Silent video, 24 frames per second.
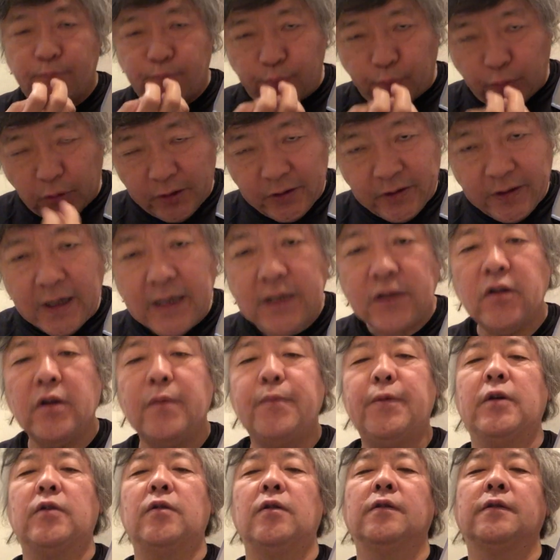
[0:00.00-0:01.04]
Precisely
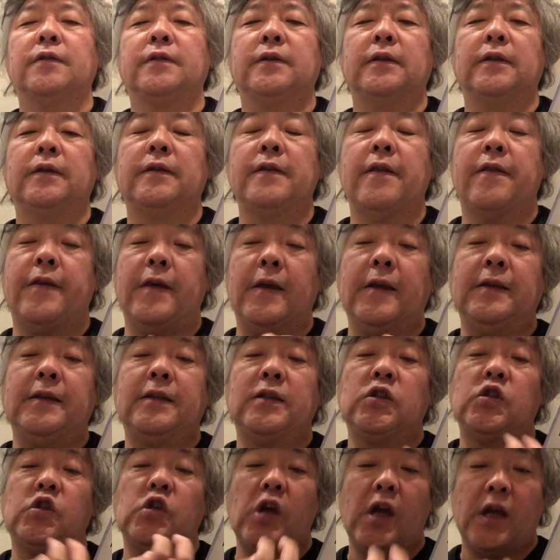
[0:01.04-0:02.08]
because
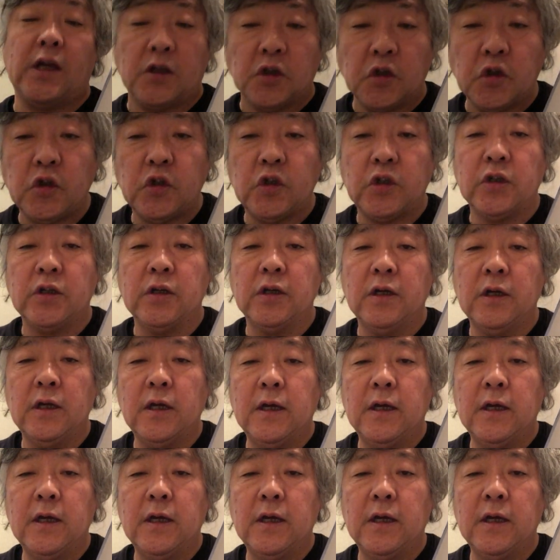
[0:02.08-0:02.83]
things change,